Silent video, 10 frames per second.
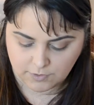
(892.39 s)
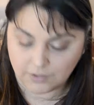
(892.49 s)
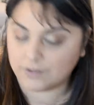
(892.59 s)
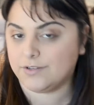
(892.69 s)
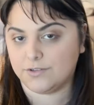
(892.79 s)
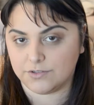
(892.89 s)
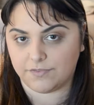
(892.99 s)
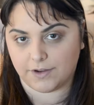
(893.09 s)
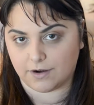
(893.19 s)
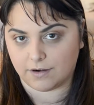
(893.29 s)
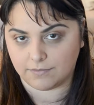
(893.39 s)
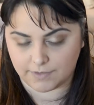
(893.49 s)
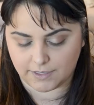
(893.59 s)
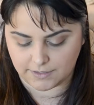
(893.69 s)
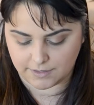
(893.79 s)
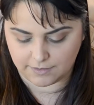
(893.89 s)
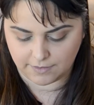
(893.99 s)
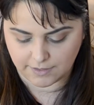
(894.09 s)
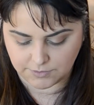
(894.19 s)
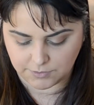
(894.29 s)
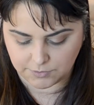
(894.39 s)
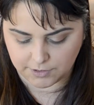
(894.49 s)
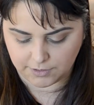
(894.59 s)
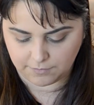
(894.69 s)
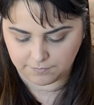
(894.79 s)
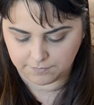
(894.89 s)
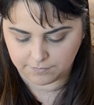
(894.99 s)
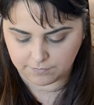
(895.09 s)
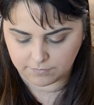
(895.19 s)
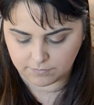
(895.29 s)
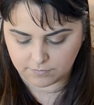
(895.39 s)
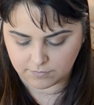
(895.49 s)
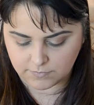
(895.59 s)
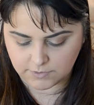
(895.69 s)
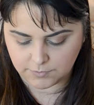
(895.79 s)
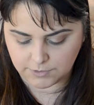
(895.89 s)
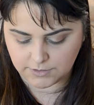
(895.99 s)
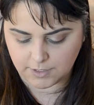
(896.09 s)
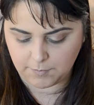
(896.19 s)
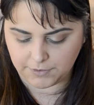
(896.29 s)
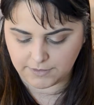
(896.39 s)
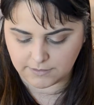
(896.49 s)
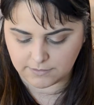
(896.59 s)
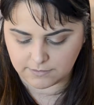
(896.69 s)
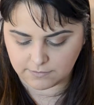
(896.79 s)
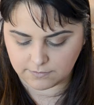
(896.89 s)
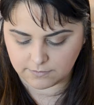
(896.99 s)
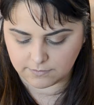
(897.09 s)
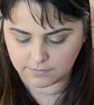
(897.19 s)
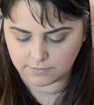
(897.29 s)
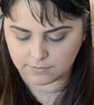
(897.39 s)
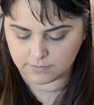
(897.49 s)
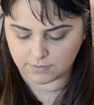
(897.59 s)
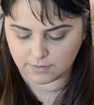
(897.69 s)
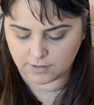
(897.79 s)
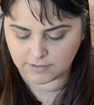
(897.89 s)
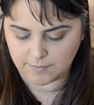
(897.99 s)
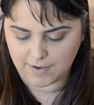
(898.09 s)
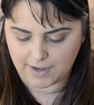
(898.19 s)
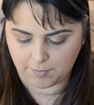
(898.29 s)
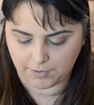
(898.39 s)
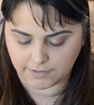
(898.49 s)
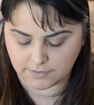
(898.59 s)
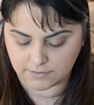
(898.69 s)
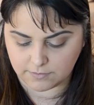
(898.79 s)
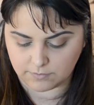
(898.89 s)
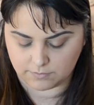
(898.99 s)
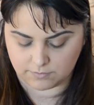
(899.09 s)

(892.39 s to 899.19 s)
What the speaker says: can also use your finger like I did in the last tutorial. So we're just gonna put this on some high points.